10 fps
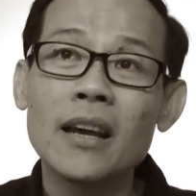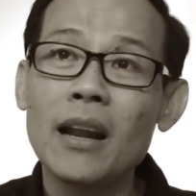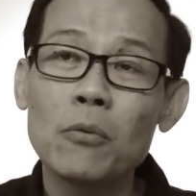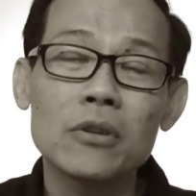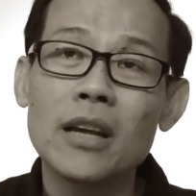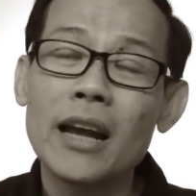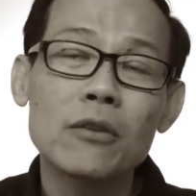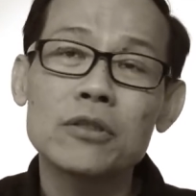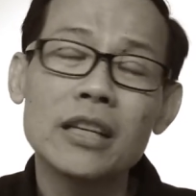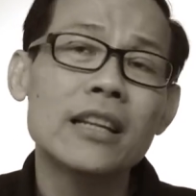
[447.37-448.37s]
And I
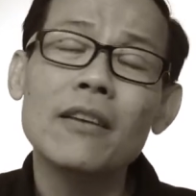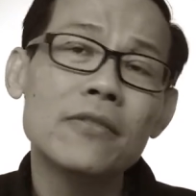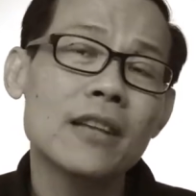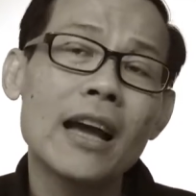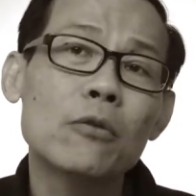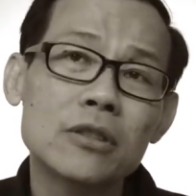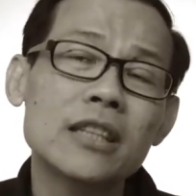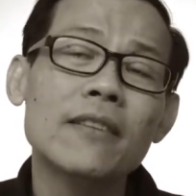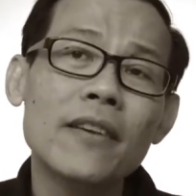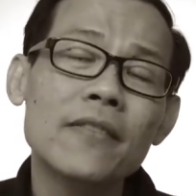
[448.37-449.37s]
could say this, I
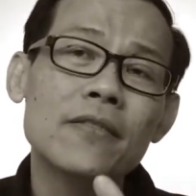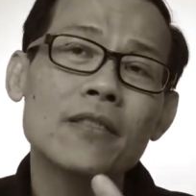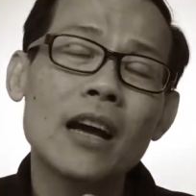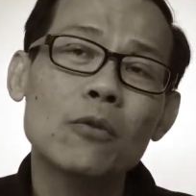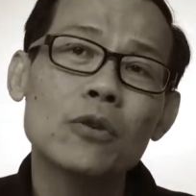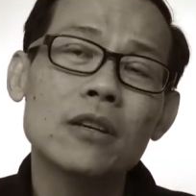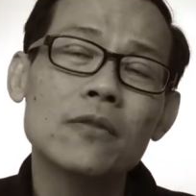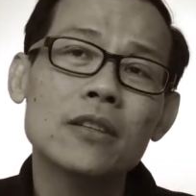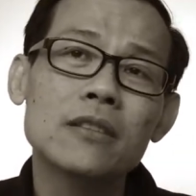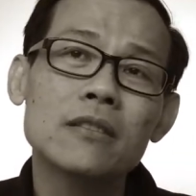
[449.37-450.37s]
could
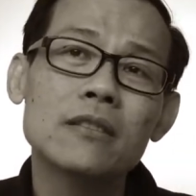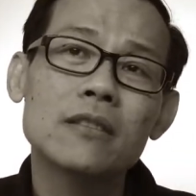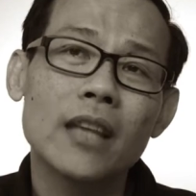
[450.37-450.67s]
even